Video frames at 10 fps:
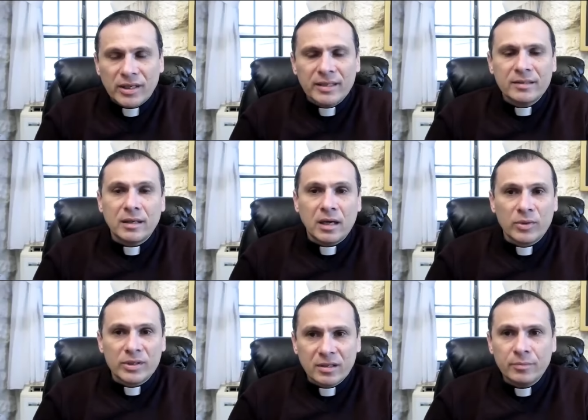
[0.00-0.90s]
in
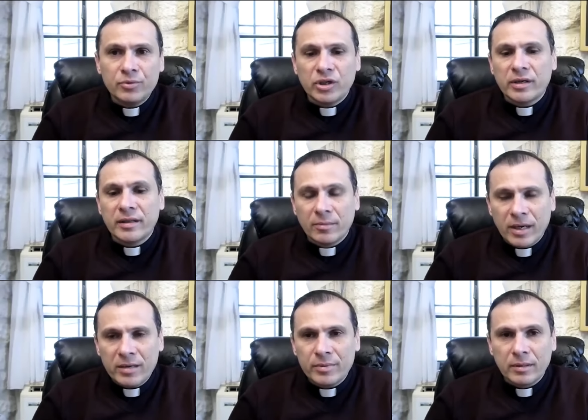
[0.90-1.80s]
our scripture, in the
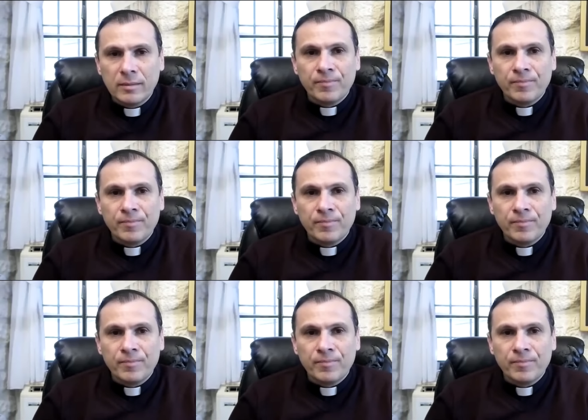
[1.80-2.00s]
Bible